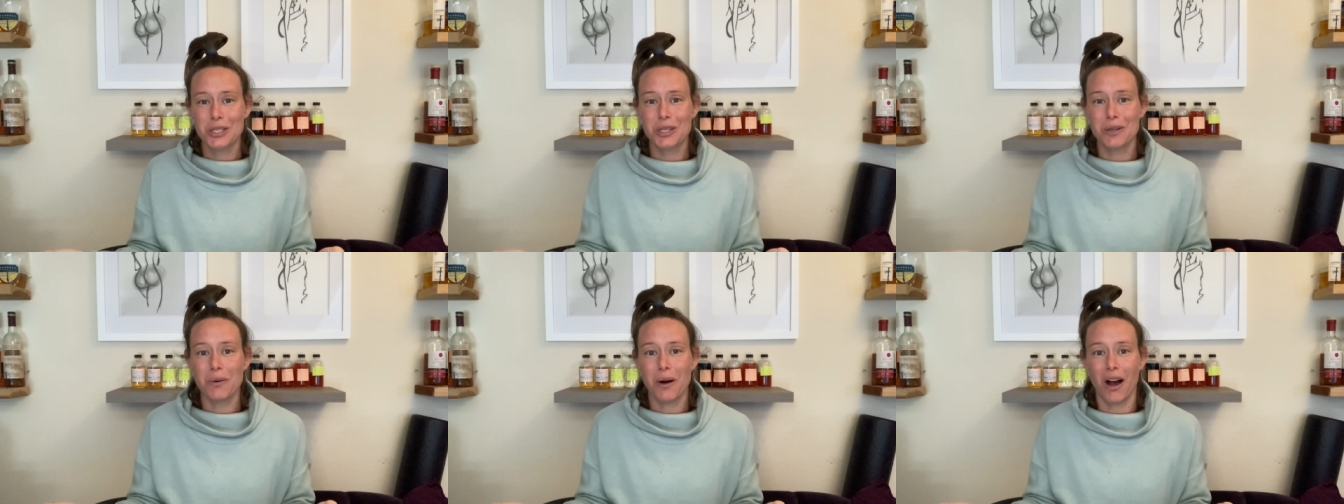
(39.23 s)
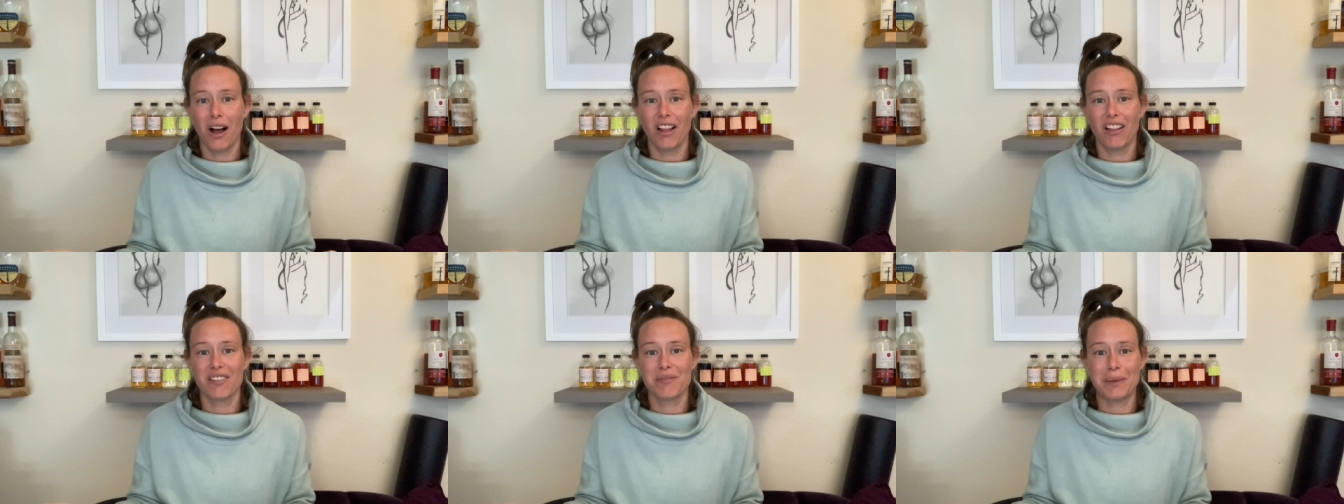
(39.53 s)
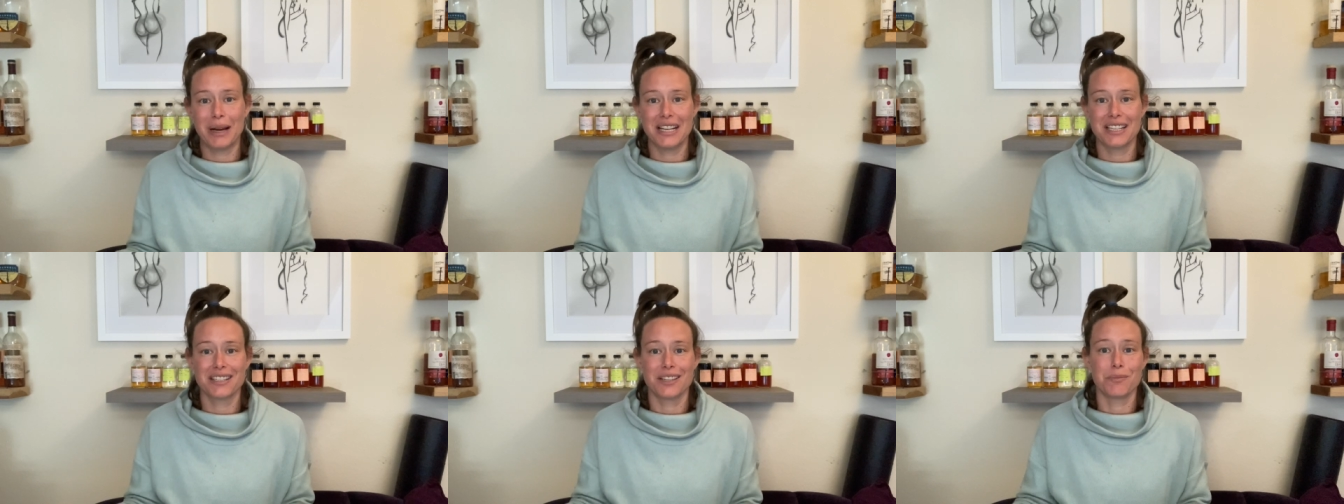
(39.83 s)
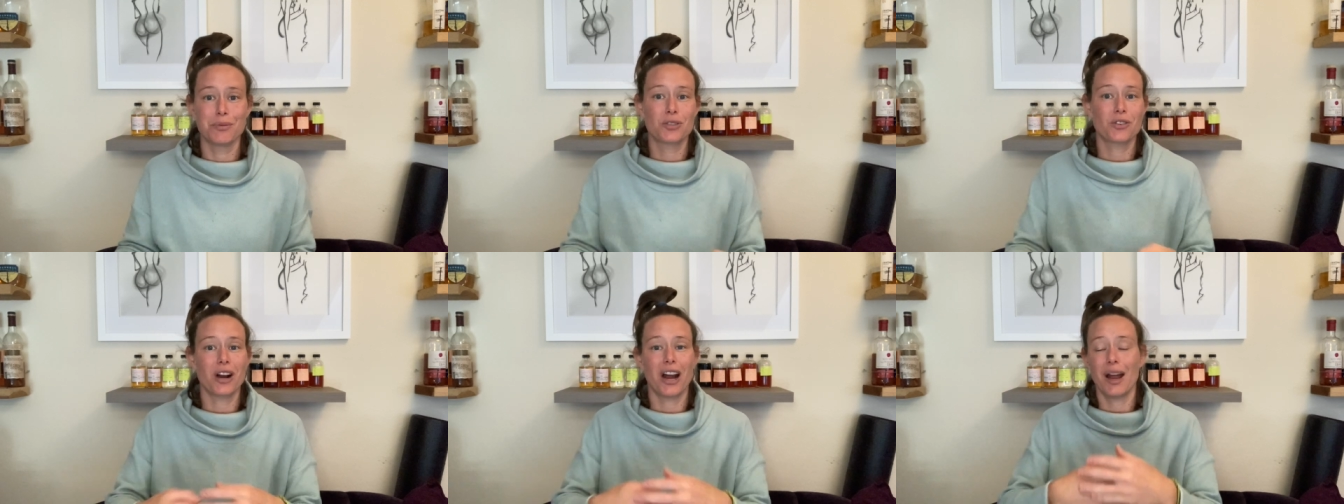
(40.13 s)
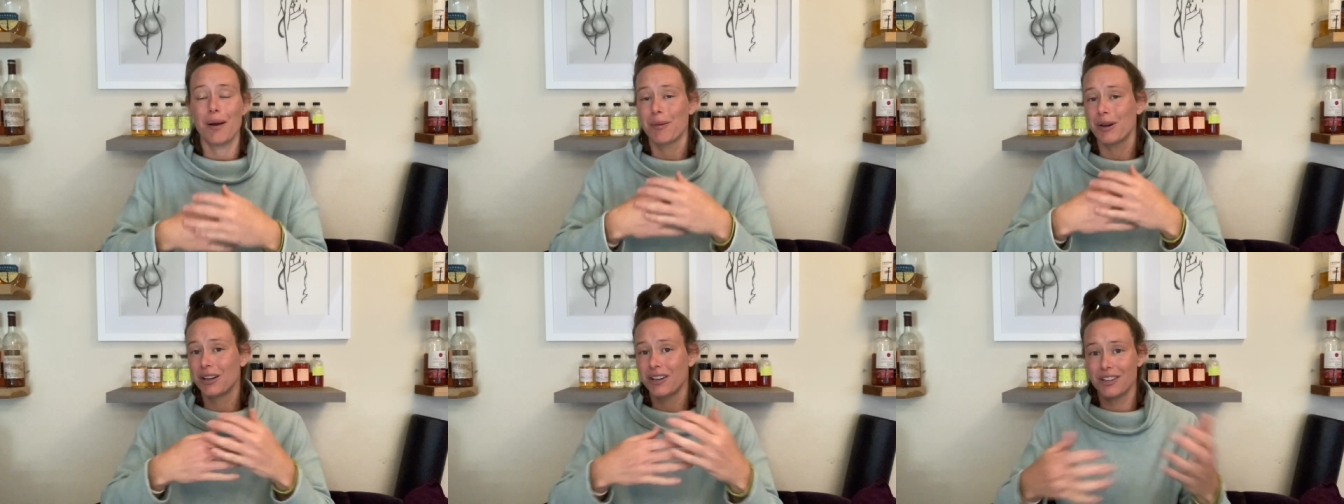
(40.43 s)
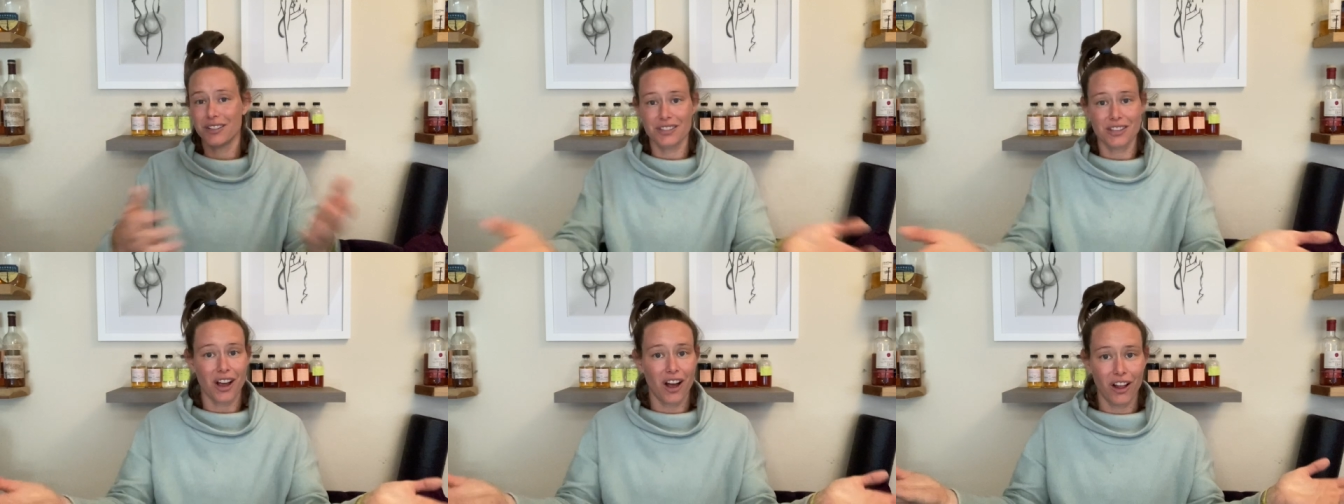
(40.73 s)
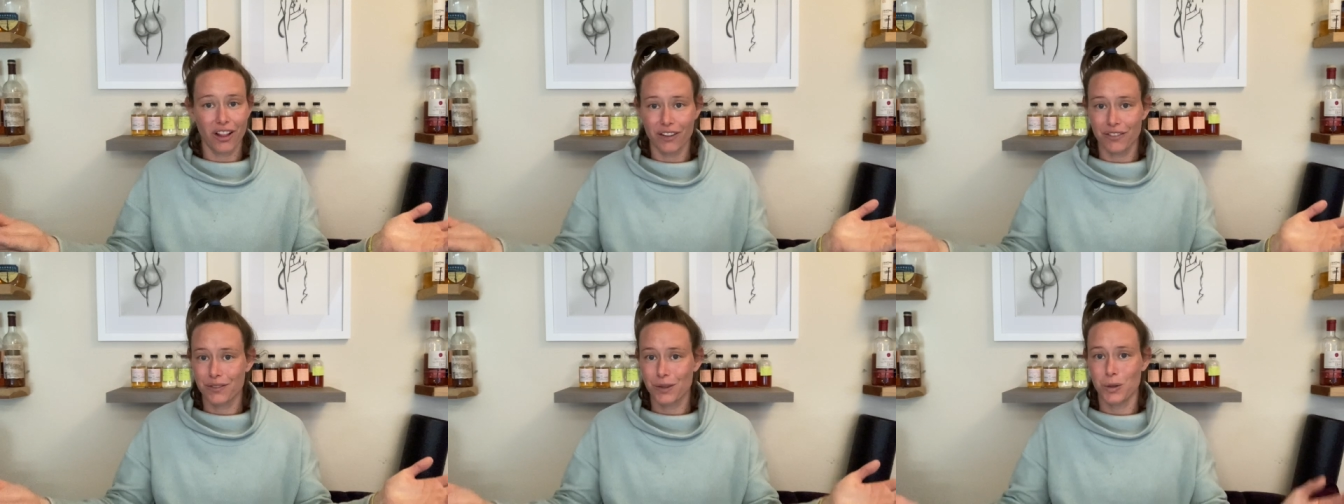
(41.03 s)
to all of my subscribers,
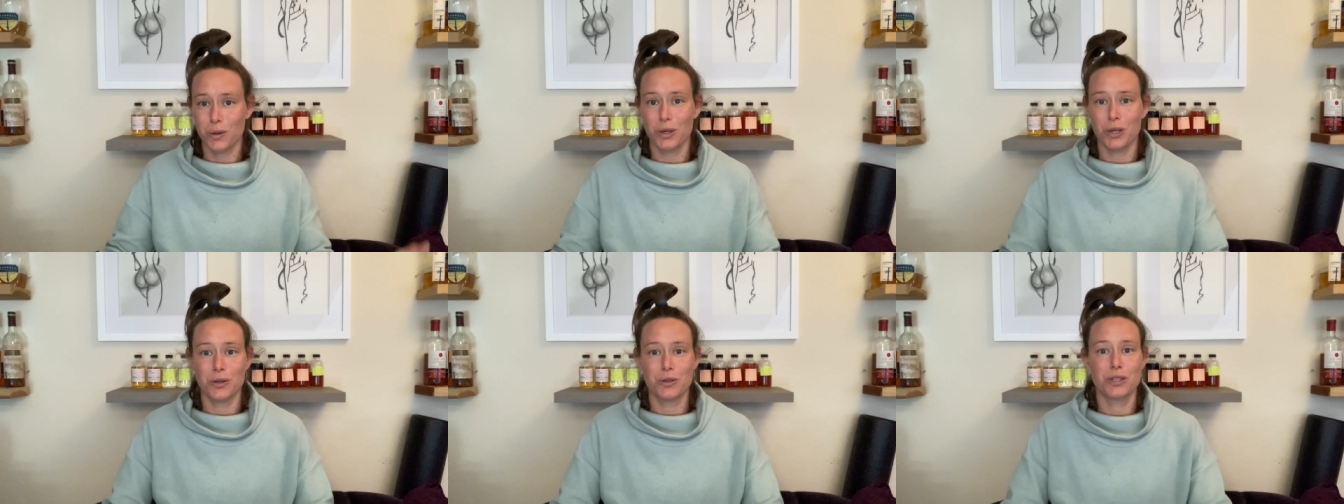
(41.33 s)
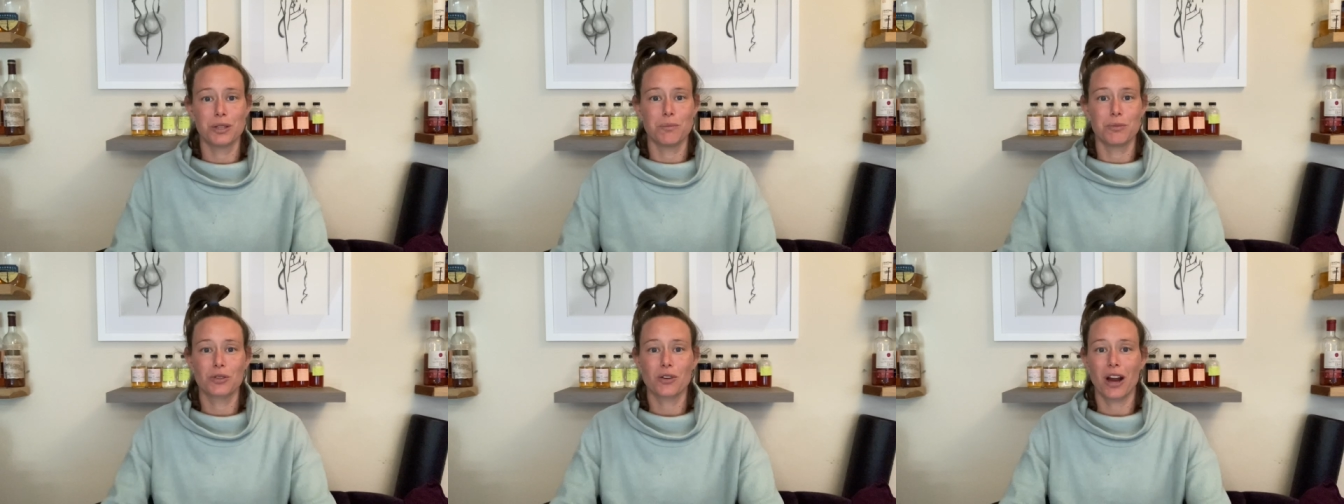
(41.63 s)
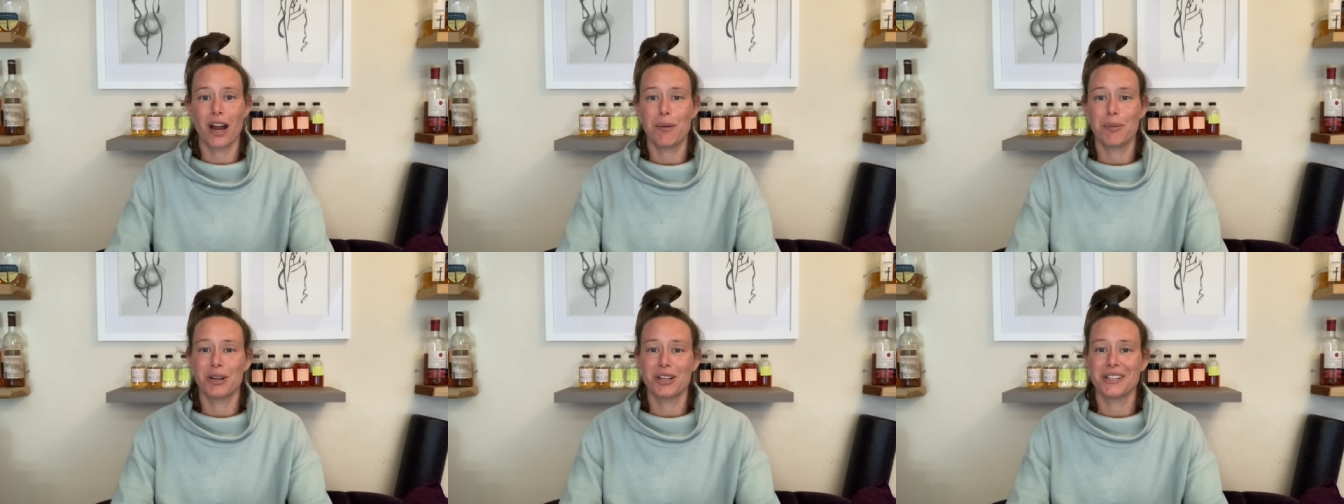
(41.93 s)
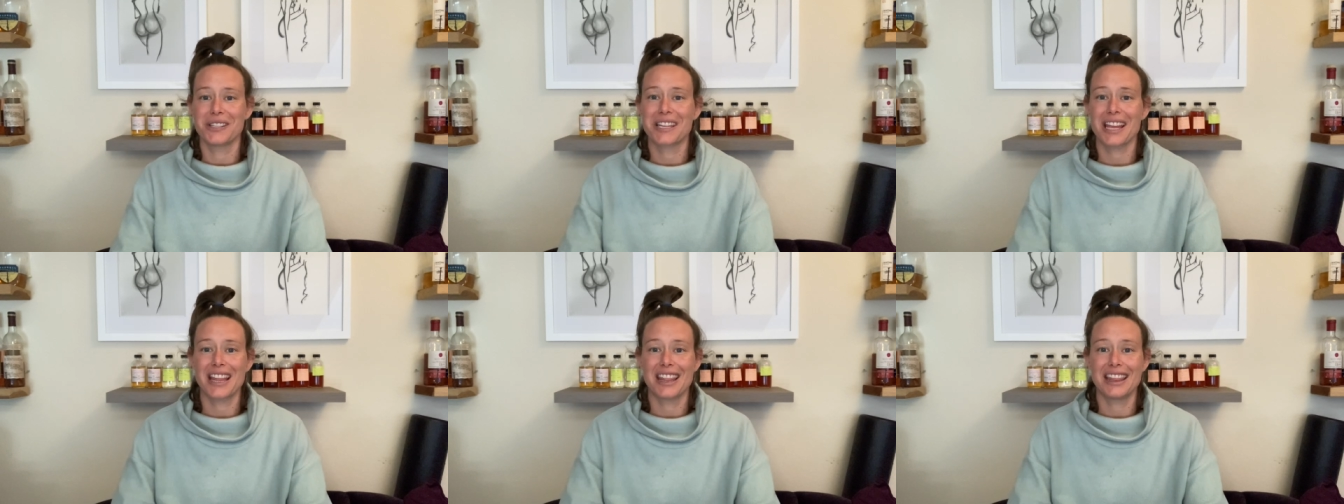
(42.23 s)
all of you new subscribers.